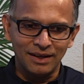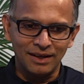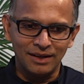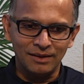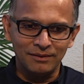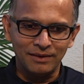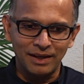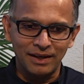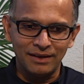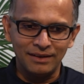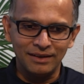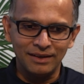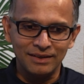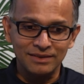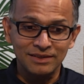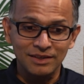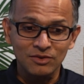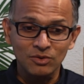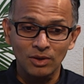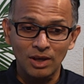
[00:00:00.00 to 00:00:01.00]
And it
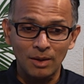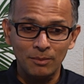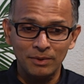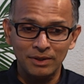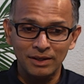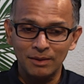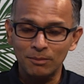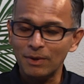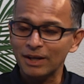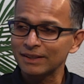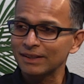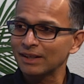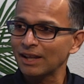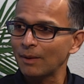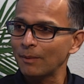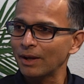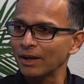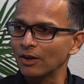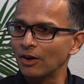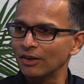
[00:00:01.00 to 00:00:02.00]
just so happened that by the time
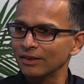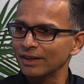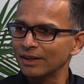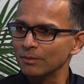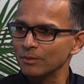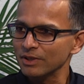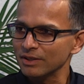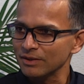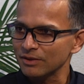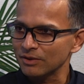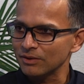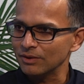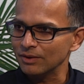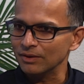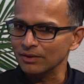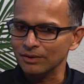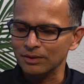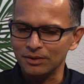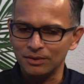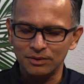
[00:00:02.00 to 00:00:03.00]
I got that business,
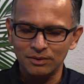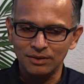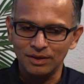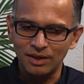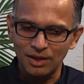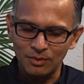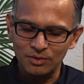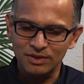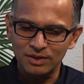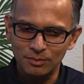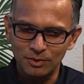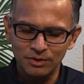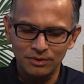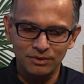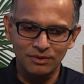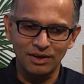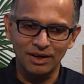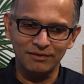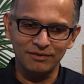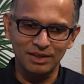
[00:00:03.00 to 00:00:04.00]
I was able to
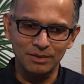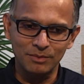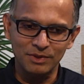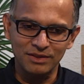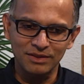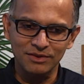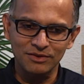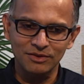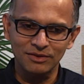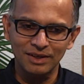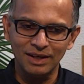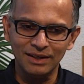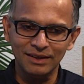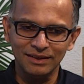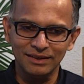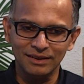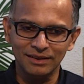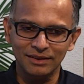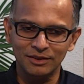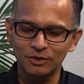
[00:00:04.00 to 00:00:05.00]
drive that business to
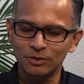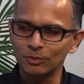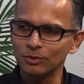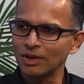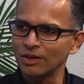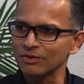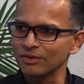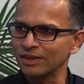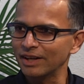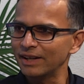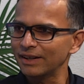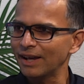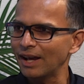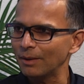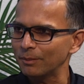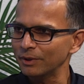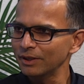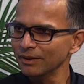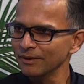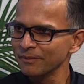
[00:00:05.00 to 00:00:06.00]
that. 2008
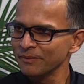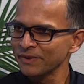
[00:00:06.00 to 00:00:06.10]
happened.